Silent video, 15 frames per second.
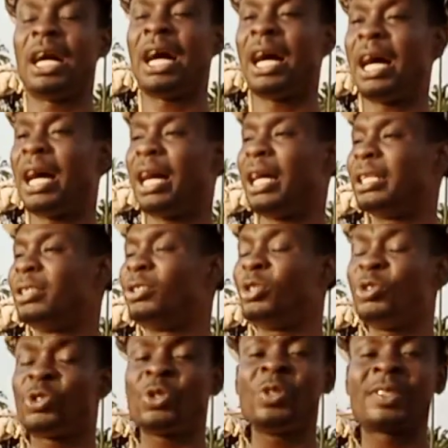and you
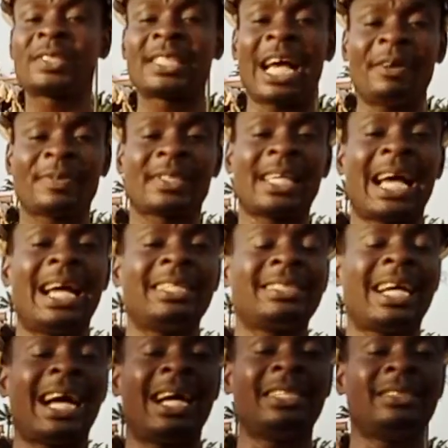use sharp sand
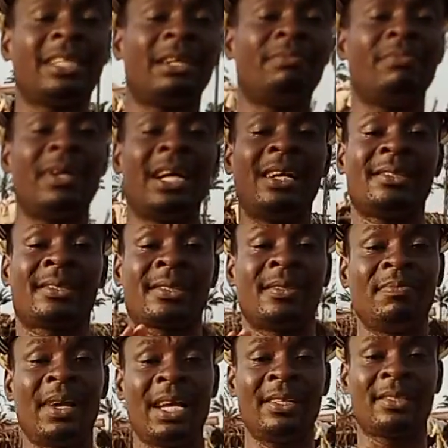and
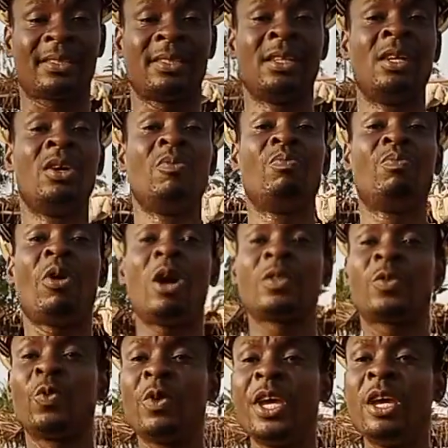cement. But
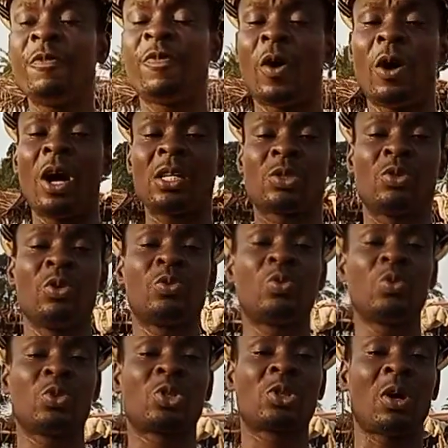for us to
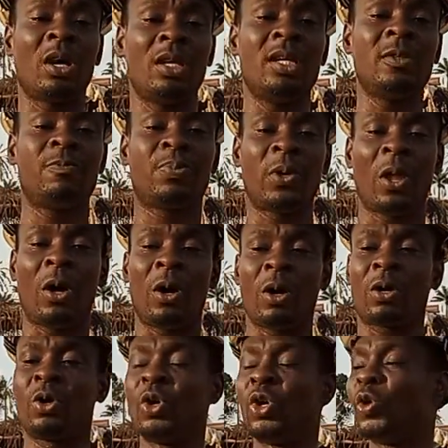do solid
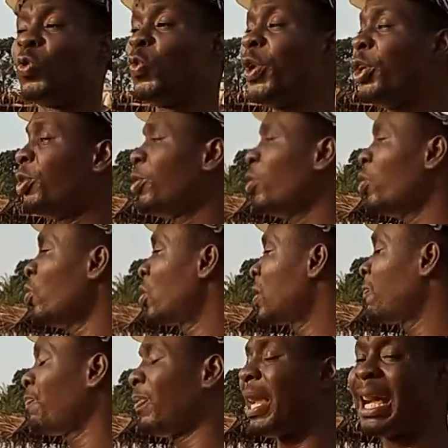block, we use
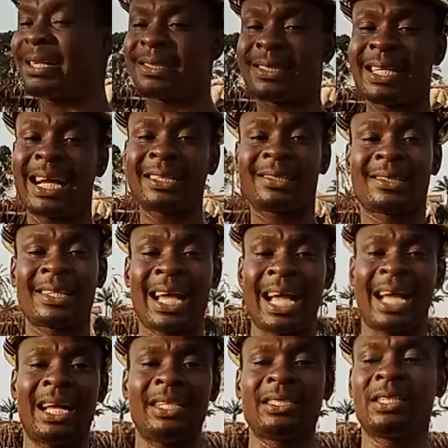plaster
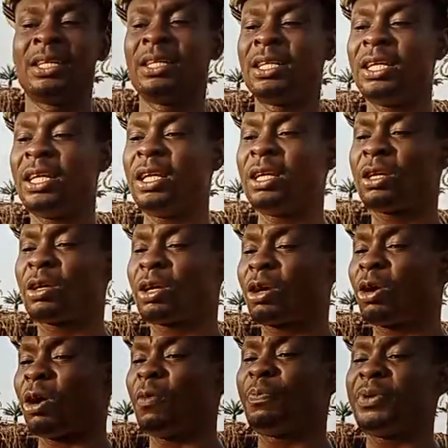sand in
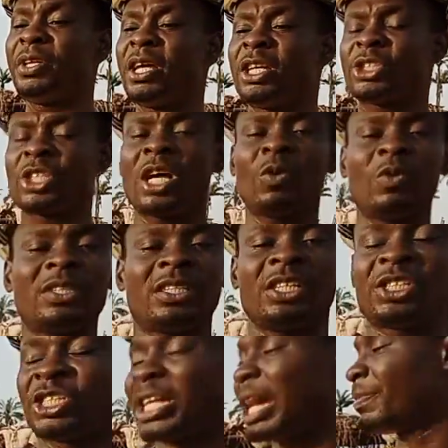combination with a
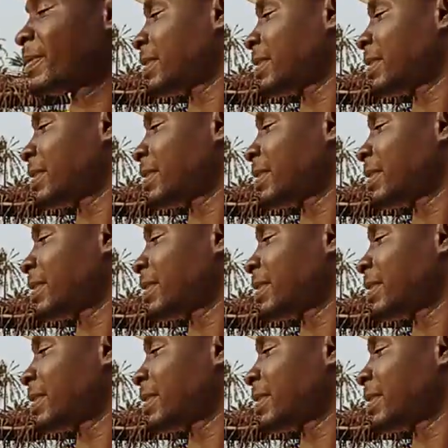sharp